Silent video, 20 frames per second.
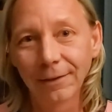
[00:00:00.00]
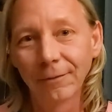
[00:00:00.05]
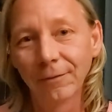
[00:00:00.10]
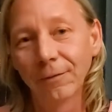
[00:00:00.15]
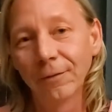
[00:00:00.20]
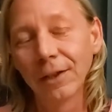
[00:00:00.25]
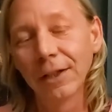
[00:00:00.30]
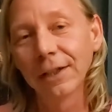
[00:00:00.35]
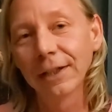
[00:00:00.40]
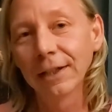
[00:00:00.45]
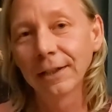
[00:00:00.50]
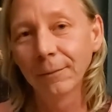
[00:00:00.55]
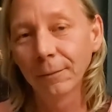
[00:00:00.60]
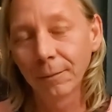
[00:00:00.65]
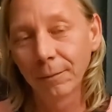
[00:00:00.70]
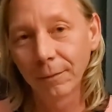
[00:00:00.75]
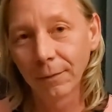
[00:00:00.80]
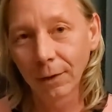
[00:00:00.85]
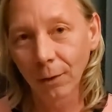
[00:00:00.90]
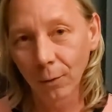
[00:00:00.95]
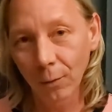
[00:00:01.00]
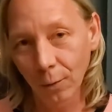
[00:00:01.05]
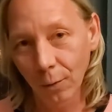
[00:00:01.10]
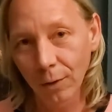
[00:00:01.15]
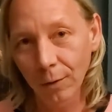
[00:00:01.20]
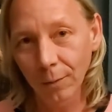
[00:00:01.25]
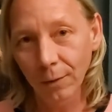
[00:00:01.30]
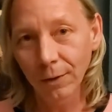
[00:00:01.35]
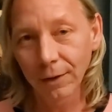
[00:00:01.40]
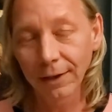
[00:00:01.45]
feeling
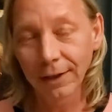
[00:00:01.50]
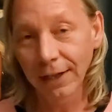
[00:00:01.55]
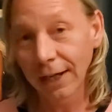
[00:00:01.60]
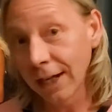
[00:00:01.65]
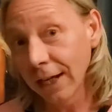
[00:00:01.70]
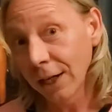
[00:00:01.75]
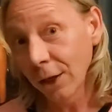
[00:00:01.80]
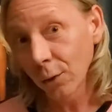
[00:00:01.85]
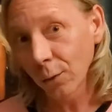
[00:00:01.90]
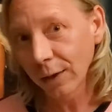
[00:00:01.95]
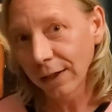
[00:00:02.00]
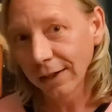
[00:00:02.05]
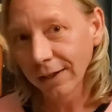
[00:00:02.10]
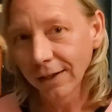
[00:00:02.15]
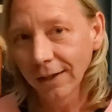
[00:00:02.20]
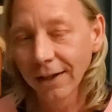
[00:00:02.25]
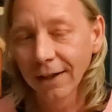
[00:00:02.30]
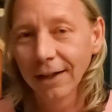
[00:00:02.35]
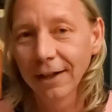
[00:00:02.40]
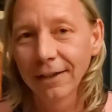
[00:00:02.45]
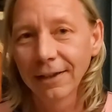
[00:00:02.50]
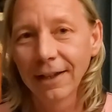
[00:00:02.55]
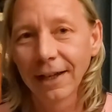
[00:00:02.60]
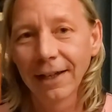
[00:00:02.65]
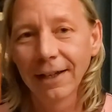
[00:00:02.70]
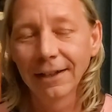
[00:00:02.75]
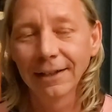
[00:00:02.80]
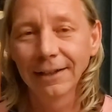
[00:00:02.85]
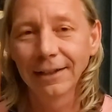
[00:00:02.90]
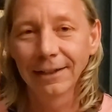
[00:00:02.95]
horrible and angry
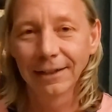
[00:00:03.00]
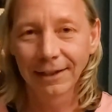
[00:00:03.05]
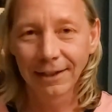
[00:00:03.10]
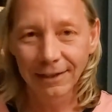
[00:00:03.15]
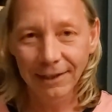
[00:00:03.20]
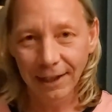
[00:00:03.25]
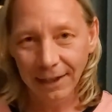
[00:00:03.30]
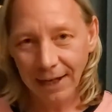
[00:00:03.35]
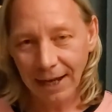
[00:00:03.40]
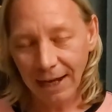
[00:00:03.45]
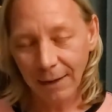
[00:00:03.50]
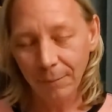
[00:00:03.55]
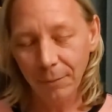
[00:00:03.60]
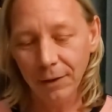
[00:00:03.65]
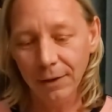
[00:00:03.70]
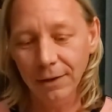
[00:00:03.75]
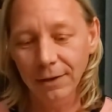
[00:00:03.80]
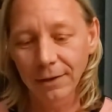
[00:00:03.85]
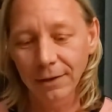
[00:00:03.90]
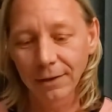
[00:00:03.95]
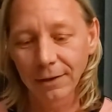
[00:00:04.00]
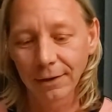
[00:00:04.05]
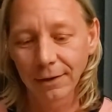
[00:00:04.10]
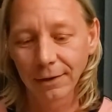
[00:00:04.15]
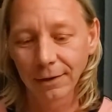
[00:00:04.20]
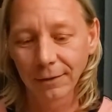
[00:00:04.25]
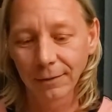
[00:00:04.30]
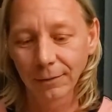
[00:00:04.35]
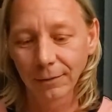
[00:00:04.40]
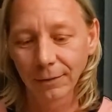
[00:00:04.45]
that this had happened
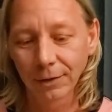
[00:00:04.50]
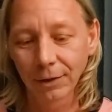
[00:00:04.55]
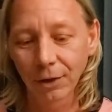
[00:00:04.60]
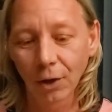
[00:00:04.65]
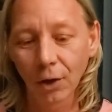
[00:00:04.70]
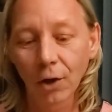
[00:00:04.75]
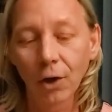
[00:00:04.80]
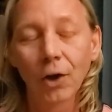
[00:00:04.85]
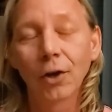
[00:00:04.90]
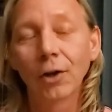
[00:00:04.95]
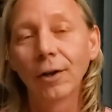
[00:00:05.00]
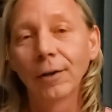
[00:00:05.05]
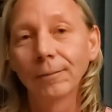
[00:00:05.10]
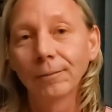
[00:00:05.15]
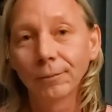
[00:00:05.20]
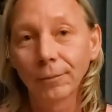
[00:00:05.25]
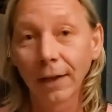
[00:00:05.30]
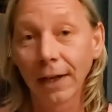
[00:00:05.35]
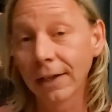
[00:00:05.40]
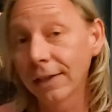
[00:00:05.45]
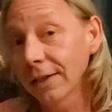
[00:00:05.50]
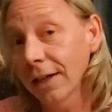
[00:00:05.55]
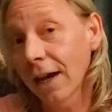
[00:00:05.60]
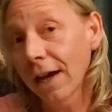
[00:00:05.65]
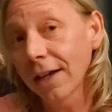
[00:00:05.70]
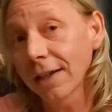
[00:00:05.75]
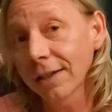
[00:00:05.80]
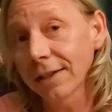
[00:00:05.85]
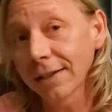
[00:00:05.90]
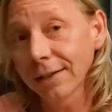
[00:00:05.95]
to her and to
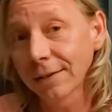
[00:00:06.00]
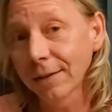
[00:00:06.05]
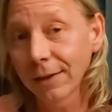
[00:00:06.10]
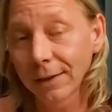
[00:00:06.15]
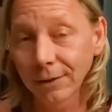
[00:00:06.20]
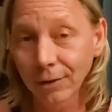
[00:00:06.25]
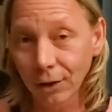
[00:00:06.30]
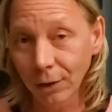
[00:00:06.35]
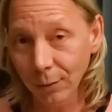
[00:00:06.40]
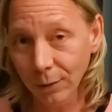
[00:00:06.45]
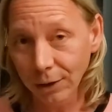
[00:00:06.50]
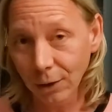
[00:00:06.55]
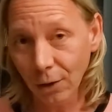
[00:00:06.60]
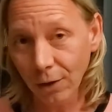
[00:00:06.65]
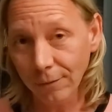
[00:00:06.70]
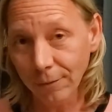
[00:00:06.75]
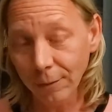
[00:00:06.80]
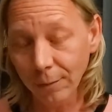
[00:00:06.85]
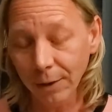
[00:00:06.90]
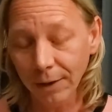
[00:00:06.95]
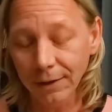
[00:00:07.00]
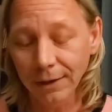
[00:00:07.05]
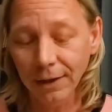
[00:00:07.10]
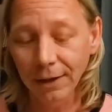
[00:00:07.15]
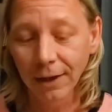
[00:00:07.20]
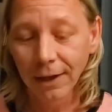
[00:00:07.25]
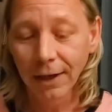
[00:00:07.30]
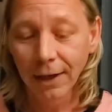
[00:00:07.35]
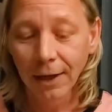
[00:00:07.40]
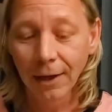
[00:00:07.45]
us, that she was gone from us.
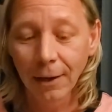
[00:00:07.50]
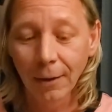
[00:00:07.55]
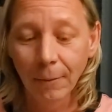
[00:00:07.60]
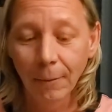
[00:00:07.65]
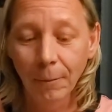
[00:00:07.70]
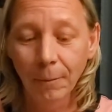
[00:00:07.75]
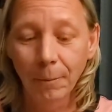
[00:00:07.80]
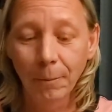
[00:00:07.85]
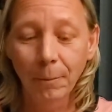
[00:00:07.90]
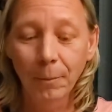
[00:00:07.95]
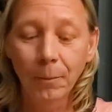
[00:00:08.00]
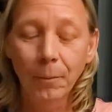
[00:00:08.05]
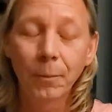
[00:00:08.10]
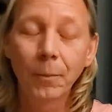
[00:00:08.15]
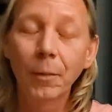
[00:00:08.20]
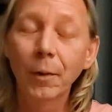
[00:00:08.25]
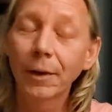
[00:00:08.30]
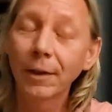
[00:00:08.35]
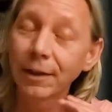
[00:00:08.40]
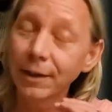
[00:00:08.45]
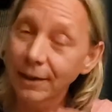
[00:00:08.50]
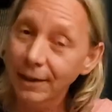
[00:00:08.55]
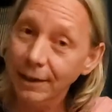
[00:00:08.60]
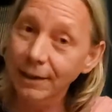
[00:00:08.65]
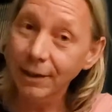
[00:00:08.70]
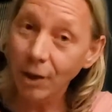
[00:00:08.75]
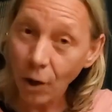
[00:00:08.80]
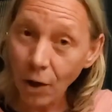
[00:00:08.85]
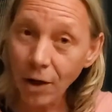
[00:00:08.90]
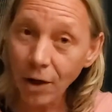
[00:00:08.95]
But
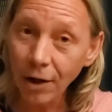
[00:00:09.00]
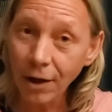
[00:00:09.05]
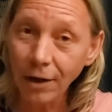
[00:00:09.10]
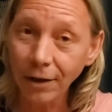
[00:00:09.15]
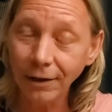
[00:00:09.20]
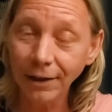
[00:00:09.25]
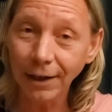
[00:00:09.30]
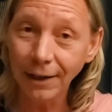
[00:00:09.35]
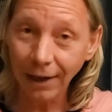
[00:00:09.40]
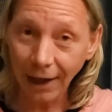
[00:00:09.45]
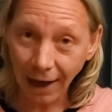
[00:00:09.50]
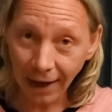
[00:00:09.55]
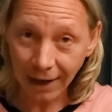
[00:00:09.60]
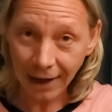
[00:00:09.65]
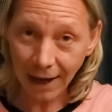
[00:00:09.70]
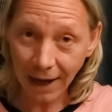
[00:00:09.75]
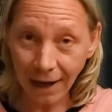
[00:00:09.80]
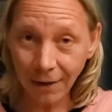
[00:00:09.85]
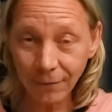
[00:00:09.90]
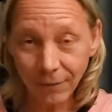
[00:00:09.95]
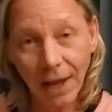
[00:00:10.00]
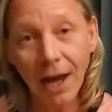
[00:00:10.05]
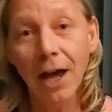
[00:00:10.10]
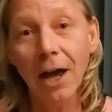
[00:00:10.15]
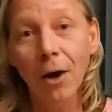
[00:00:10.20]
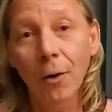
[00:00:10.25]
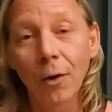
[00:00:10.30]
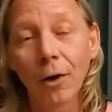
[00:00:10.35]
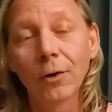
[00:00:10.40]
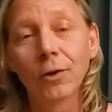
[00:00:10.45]
this song that I have
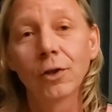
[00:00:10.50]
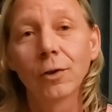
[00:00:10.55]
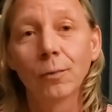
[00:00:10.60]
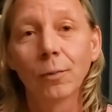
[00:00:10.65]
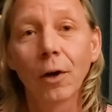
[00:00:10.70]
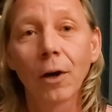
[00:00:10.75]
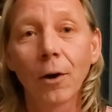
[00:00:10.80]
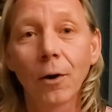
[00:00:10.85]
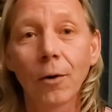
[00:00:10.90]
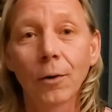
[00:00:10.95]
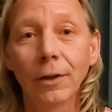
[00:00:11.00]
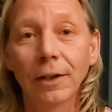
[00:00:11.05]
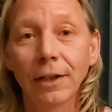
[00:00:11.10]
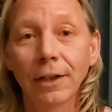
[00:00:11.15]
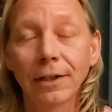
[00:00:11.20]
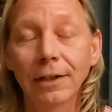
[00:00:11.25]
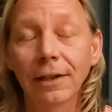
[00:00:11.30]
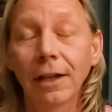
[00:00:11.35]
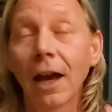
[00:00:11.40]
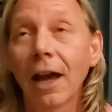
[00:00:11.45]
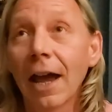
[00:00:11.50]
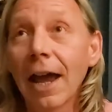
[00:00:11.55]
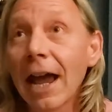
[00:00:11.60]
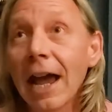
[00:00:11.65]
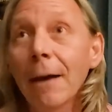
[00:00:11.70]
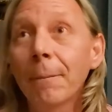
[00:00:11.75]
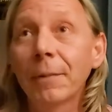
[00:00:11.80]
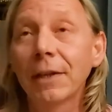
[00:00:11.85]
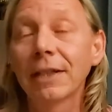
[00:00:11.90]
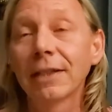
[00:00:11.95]
now, Aren't You Proud, is a
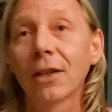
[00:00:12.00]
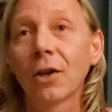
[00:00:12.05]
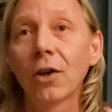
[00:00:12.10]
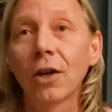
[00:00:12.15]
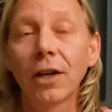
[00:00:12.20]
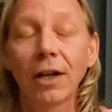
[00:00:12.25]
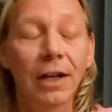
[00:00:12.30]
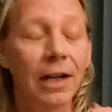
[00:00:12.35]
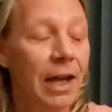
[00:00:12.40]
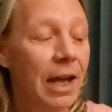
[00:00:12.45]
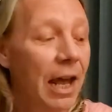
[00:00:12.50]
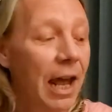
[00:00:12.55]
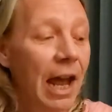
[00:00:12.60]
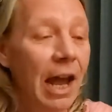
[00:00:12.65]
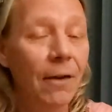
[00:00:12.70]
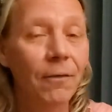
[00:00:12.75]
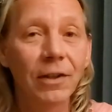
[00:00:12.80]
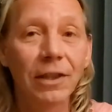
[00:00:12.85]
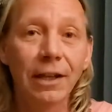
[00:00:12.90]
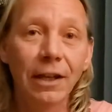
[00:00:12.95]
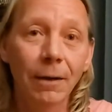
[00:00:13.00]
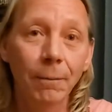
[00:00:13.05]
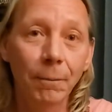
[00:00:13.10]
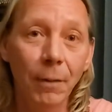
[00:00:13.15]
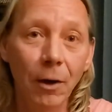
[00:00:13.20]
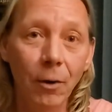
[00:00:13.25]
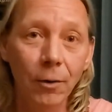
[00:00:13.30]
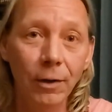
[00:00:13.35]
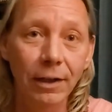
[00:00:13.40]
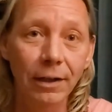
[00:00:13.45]
happy song. Everything
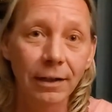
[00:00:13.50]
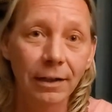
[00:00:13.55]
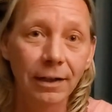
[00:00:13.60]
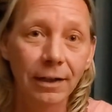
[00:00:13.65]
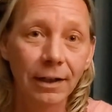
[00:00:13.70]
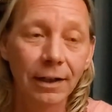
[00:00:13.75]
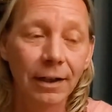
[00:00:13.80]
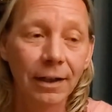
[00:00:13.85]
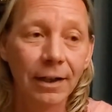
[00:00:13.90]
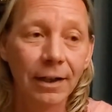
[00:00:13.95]
about it